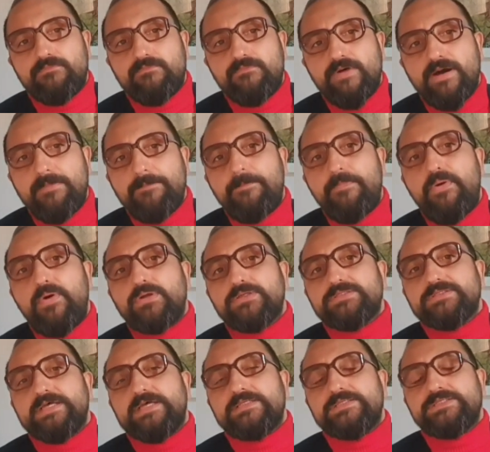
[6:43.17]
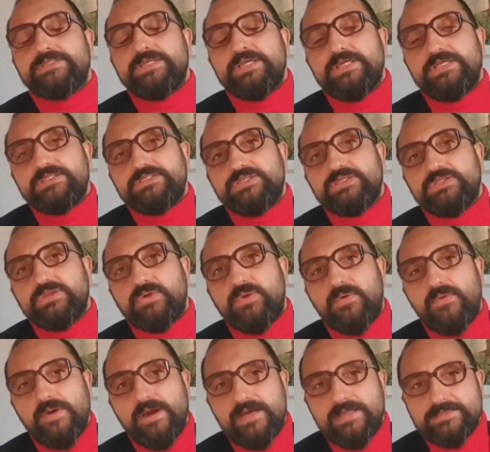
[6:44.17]
1% change in the
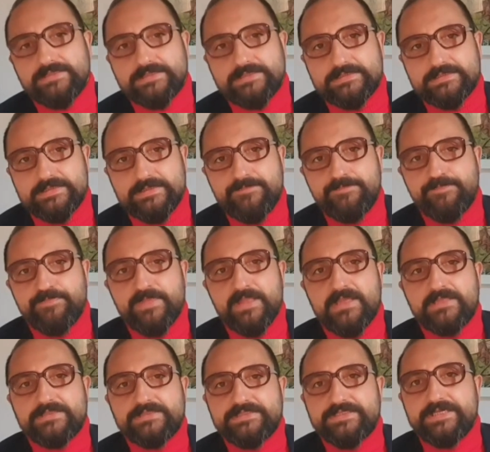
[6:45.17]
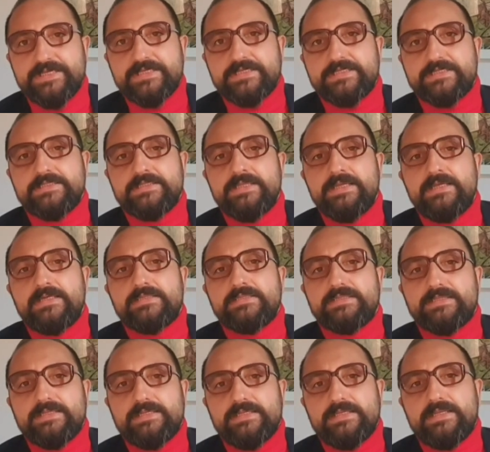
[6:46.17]
quantity taken,
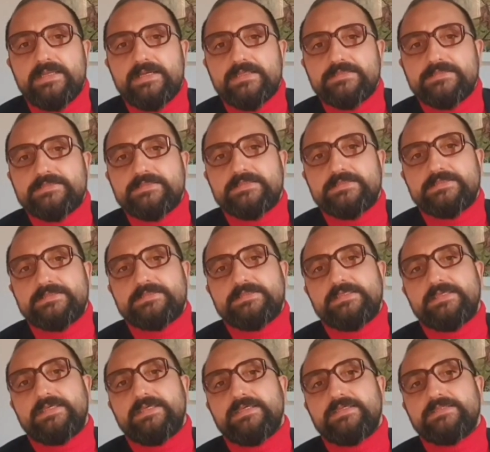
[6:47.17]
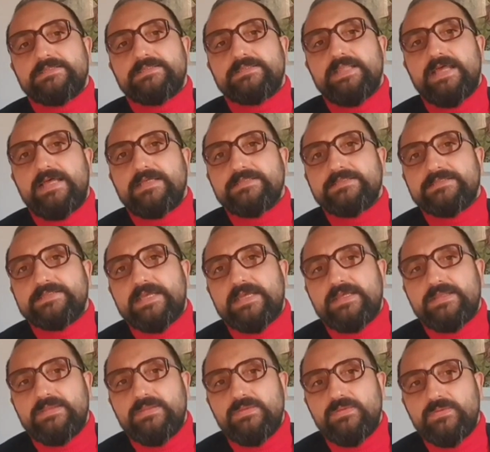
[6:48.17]
the elasticity is less
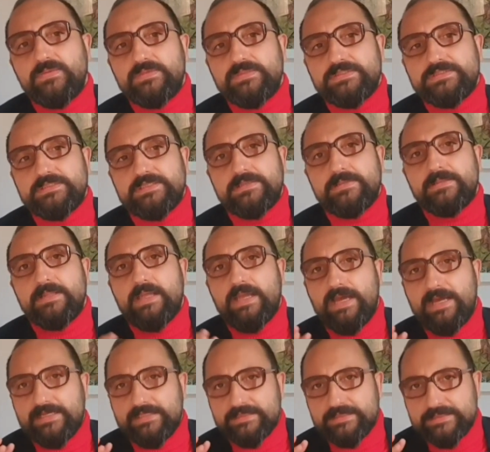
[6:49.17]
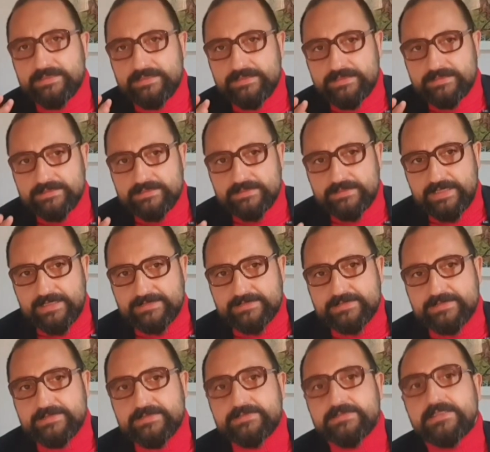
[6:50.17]
than unity, and that
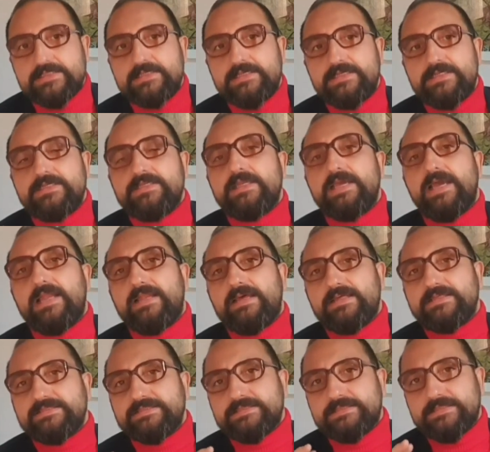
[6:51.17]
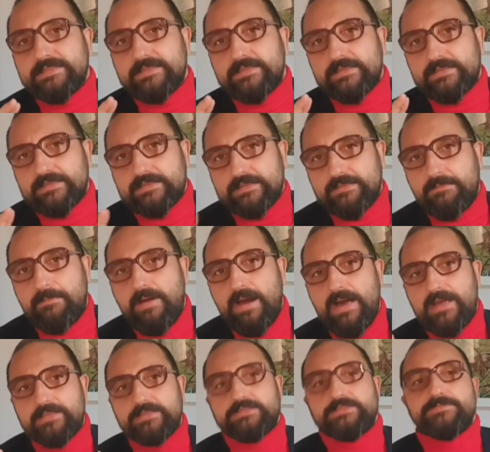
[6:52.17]
is inelastic
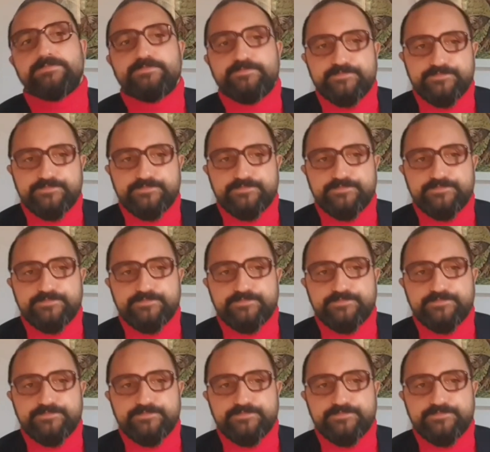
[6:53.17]
demand.